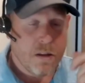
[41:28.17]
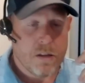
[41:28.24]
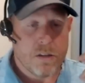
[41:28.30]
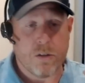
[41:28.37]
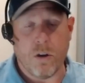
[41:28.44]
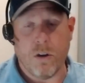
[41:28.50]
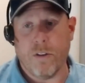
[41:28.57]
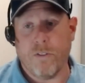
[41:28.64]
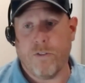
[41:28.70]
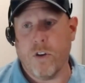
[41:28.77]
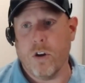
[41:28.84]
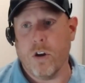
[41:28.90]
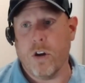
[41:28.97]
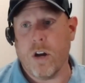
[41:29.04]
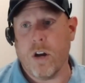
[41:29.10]
So if
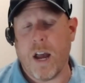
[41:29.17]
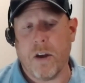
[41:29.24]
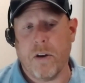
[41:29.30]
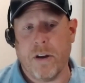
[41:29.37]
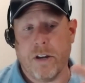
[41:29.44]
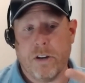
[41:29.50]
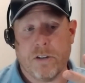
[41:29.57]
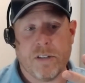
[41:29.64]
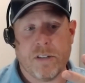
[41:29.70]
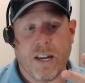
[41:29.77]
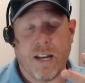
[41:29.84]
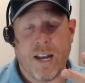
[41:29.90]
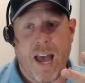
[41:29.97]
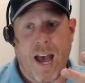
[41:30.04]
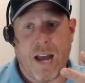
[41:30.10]
you're hiring your
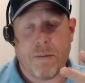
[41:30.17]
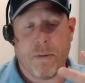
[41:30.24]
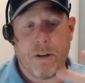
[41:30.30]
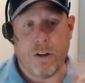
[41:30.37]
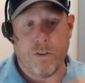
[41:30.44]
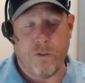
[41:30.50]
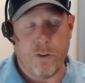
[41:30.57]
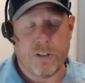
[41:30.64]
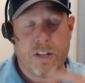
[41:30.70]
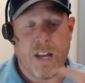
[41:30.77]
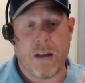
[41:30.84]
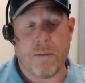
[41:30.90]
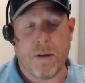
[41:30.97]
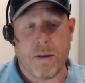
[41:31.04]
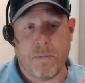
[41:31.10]
second admin, your first
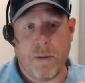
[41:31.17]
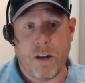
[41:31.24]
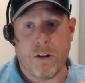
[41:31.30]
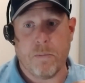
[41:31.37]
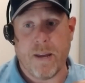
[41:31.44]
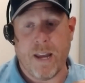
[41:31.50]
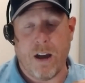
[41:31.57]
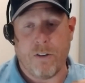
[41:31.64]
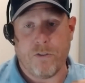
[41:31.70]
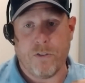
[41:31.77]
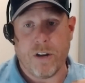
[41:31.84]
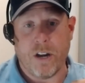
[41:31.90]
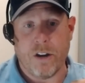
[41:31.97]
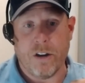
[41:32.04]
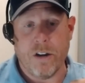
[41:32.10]
admin better be out for
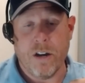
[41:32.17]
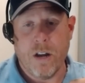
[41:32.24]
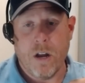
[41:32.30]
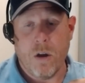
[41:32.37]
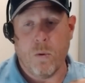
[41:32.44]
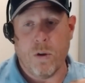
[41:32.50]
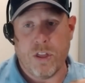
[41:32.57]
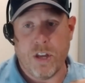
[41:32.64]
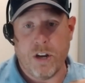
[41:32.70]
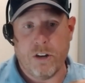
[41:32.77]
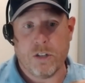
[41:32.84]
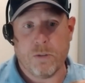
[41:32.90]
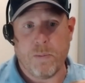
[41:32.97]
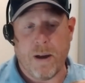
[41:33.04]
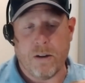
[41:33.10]
dinner with their
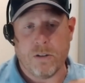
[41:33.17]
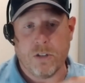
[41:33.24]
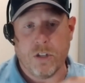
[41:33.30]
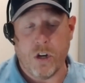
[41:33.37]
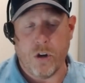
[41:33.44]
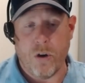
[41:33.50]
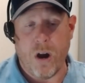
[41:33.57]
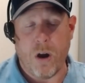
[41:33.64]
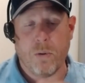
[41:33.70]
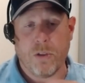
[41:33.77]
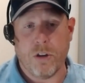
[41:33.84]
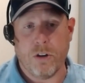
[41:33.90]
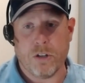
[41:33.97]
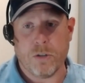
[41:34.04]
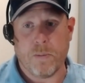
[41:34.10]
spouse, you're out
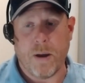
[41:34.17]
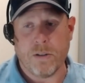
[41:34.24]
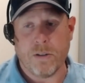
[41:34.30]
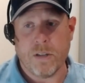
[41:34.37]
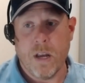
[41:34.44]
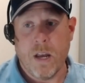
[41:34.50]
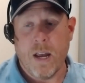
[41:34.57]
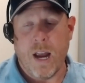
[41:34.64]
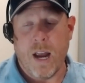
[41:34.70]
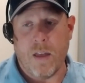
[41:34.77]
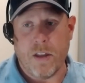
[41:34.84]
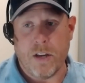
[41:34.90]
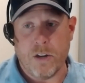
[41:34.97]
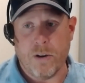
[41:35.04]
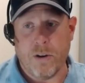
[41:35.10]
with your spouse,
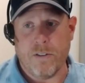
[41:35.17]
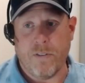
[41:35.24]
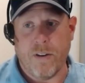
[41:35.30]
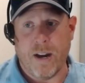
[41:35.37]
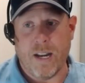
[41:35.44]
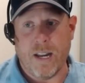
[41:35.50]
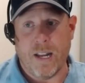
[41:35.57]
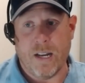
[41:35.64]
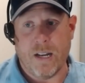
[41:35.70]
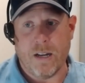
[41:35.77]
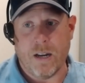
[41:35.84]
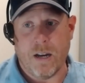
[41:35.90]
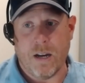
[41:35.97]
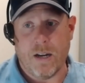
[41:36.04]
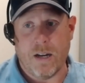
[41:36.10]
and then you're
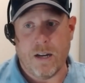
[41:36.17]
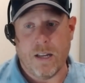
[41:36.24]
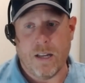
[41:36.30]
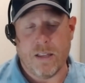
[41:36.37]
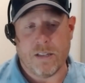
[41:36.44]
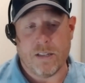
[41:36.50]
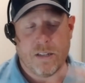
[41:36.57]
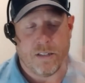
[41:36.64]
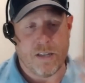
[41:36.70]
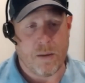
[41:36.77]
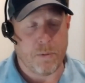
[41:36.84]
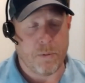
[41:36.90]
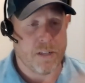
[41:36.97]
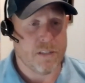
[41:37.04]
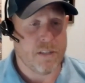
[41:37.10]
inviting, in this
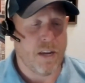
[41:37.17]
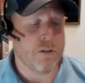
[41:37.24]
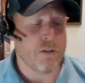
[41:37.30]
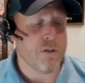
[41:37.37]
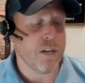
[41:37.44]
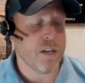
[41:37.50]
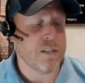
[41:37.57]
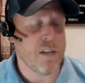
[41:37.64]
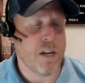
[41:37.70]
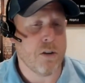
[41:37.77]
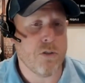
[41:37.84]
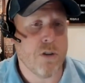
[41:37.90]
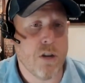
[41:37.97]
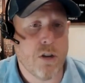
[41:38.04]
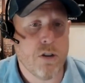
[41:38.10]
example, Cassandra
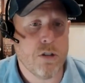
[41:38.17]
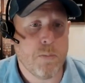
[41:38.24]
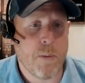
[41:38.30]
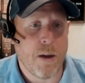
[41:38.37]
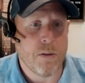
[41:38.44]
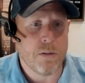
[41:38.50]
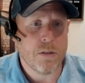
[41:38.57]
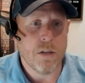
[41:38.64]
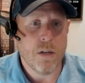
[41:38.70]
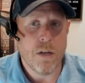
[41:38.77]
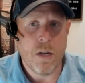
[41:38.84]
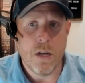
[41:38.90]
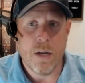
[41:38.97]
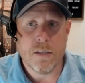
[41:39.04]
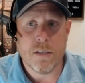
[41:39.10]
and her spouse
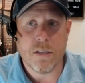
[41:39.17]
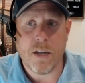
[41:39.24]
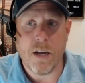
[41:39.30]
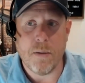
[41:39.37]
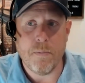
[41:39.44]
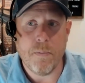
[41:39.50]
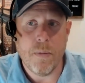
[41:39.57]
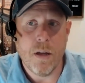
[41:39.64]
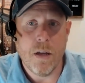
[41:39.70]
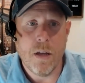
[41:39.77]
to come.